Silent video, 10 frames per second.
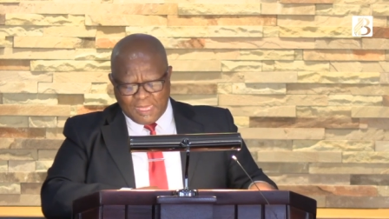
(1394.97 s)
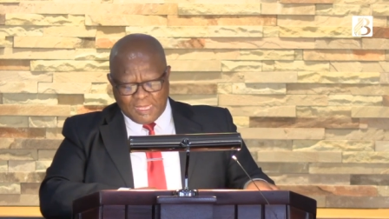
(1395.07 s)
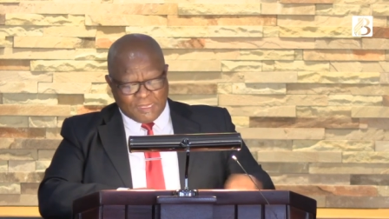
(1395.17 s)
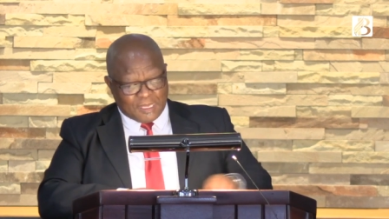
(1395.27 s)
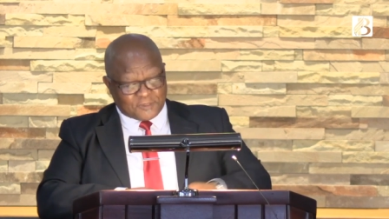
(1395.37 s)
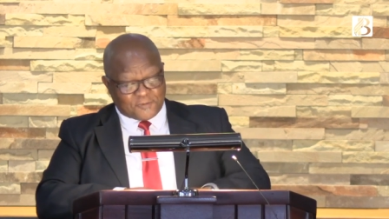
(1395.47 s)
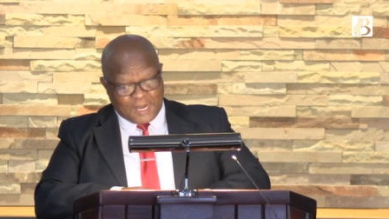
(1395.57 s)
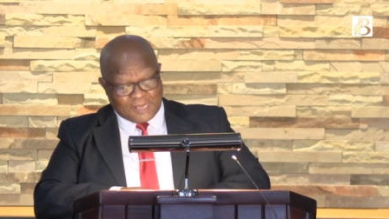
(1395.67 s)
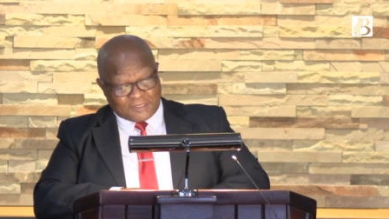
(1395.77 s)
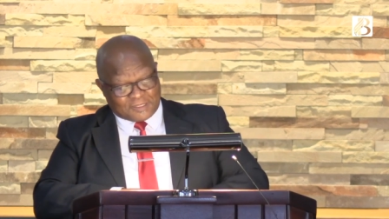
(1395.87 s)
yes,
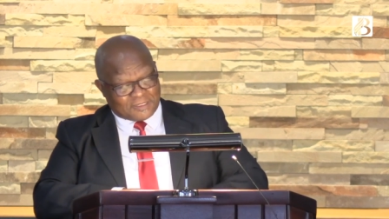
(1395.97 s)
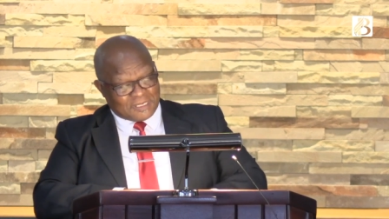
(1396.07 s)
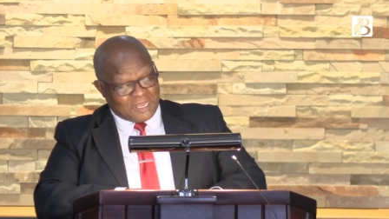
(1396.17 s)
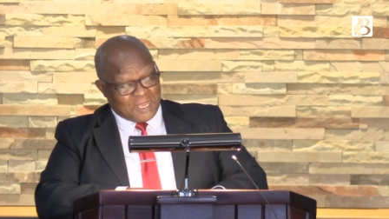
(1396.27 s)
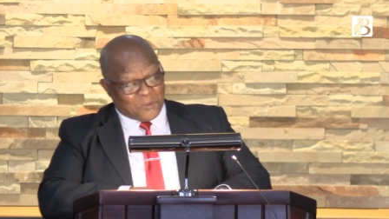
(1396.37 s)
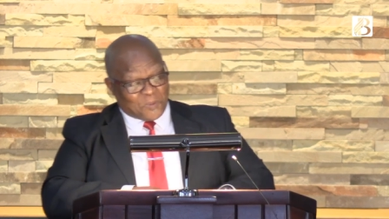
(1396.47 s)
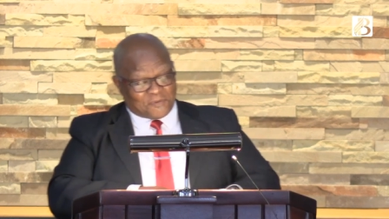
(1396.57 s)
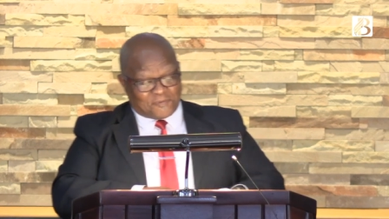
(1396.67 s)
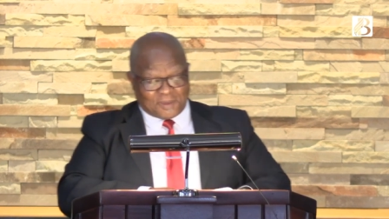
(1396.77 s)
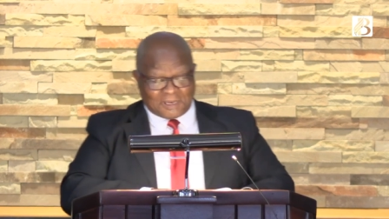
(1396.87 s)
friends, we
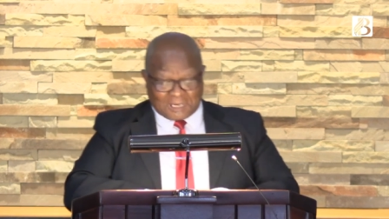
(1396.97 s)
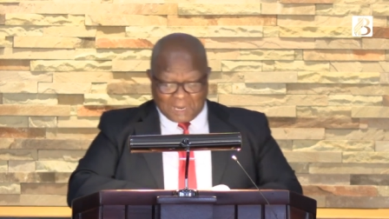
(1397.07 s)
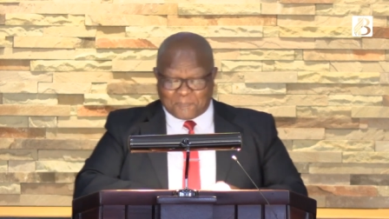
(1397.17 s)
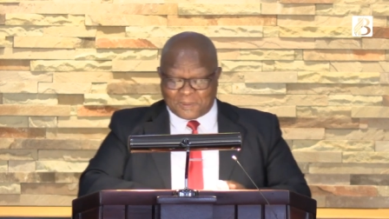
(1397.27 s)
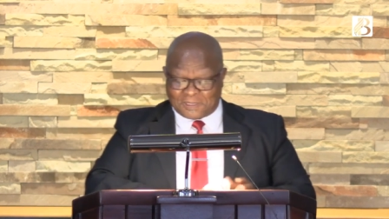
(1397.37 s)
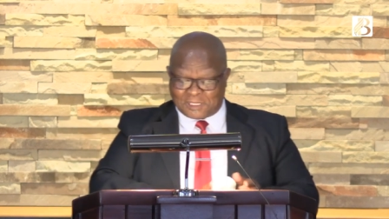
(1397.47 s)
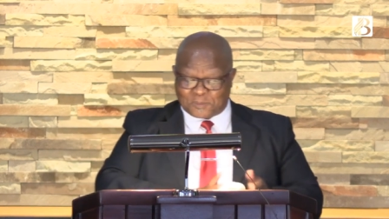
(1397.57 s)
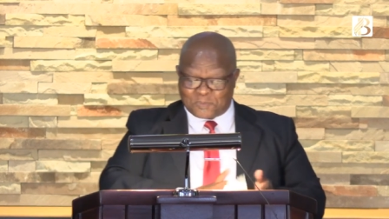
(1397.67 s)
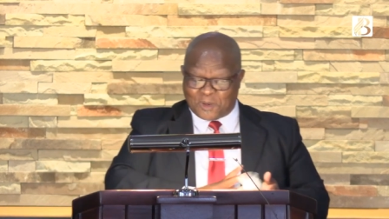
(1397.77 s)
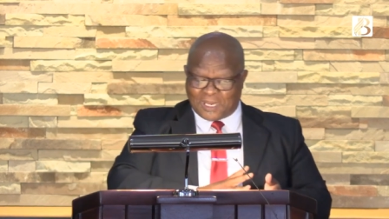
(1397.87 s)
feel crippled this
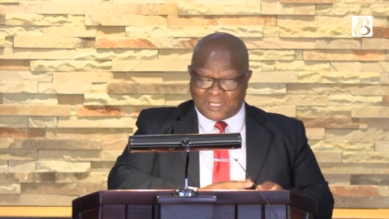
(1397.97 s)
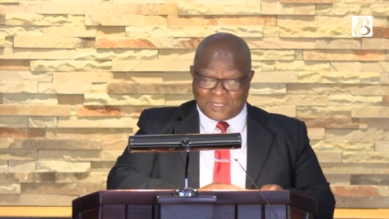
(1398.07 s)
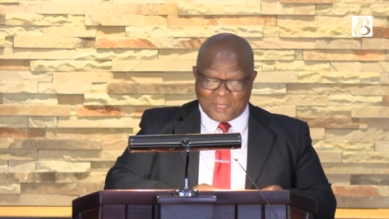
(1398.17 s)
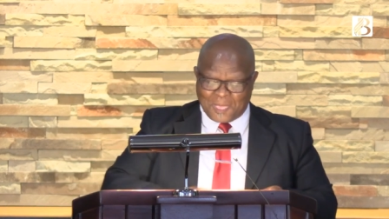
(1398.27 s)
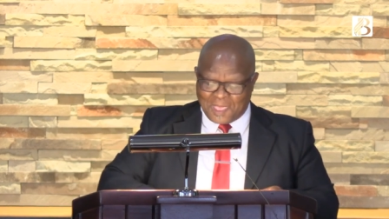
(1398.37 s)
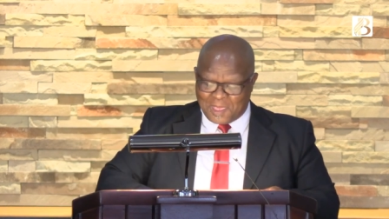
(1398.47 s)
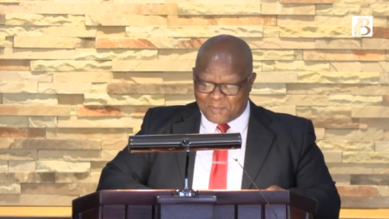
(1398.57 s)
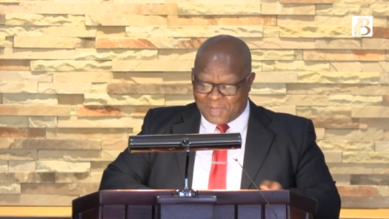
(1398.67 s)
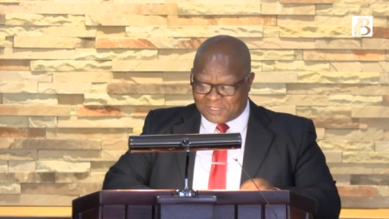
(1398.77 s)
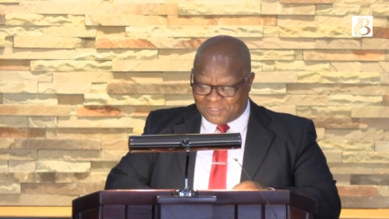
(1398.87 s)
morning,
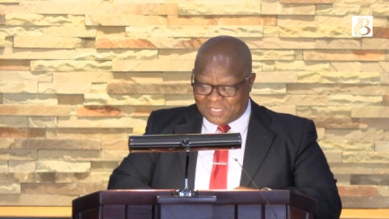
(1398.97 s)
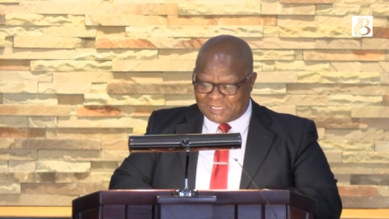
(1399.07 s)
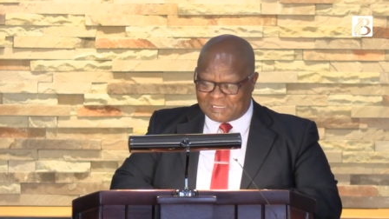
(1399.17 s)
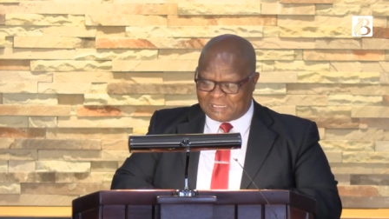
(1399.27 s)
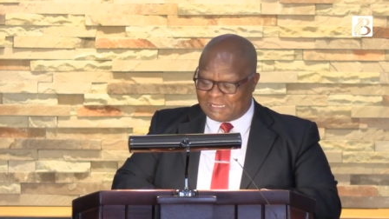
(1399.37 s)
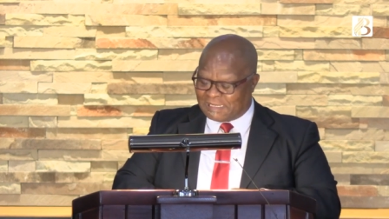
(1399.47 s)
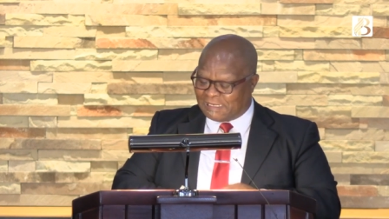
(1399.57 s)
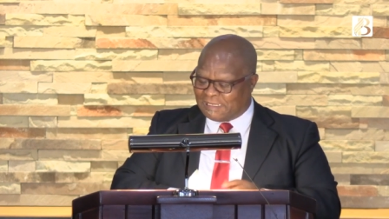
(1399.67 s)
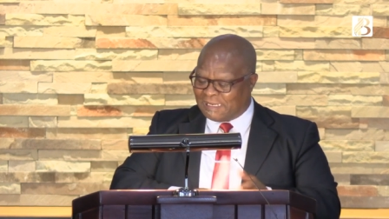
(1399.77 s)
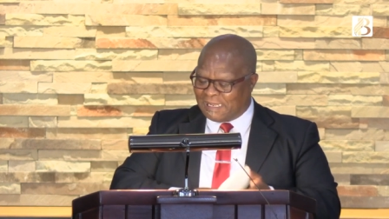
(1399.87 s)
but Jesus says that
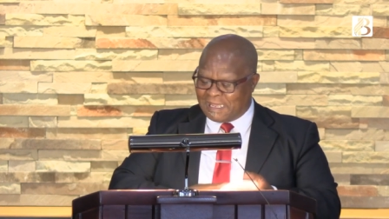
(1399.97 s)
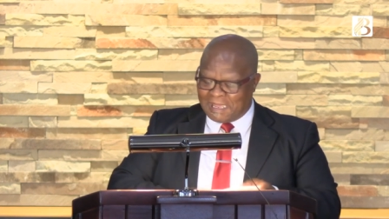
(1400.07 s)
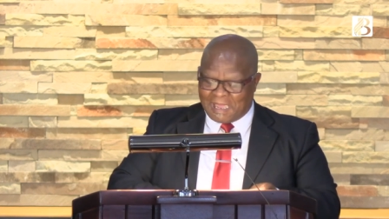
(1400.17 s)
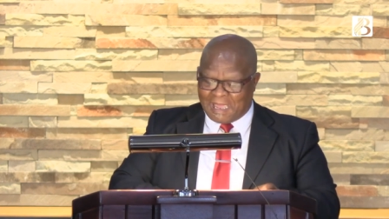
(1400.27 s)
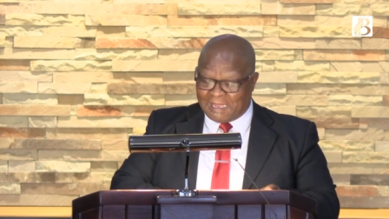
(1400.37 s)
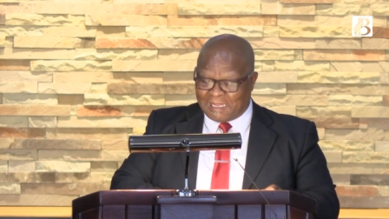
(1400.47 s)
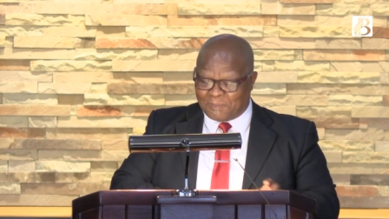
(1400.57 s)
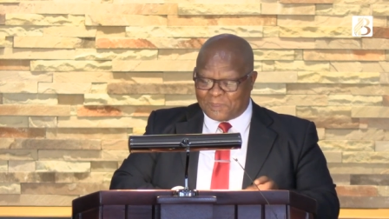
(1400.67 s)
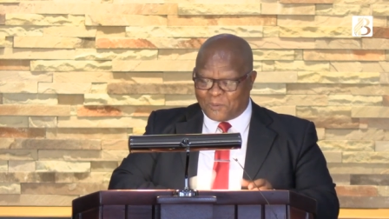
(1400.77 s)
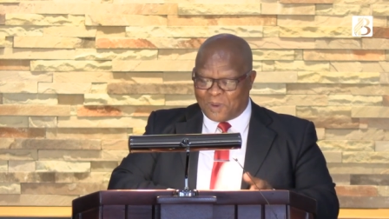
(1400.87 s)
I am
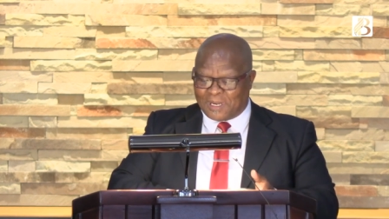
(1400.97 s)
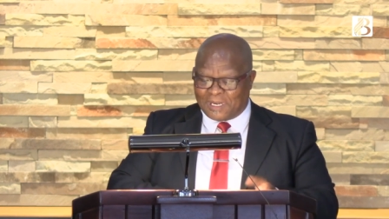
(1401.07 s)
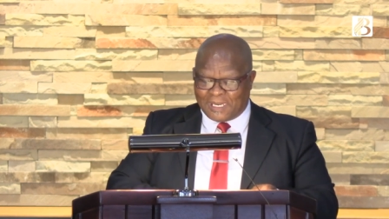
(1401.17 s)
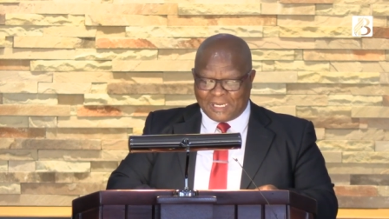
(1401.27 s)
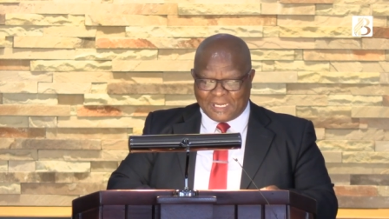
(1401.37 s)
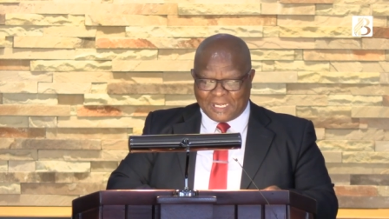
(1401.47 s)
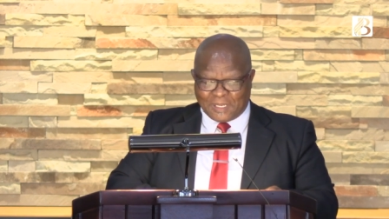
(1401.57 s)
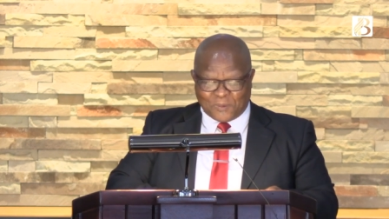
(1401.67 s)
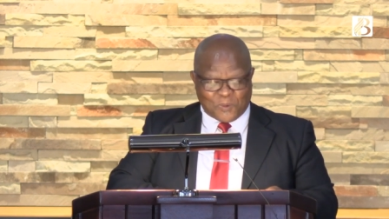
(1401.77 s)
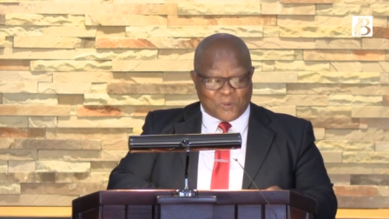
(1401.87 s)
the one
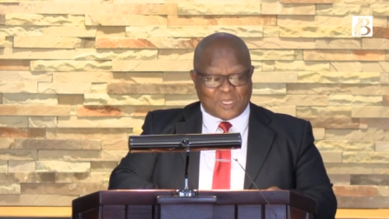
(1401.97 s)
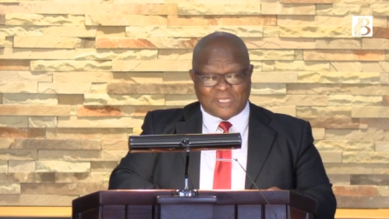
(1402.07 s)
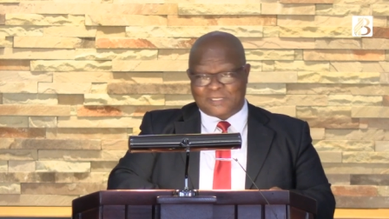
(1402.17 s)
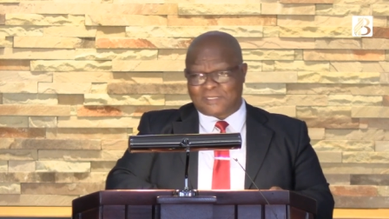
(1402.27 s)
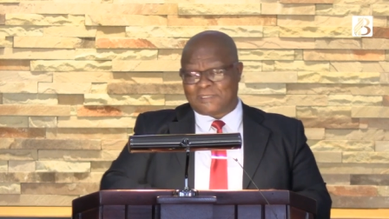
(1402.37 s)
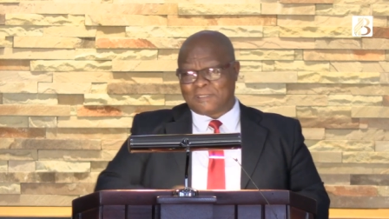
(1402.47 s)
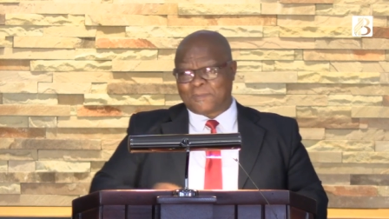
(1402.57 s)
who is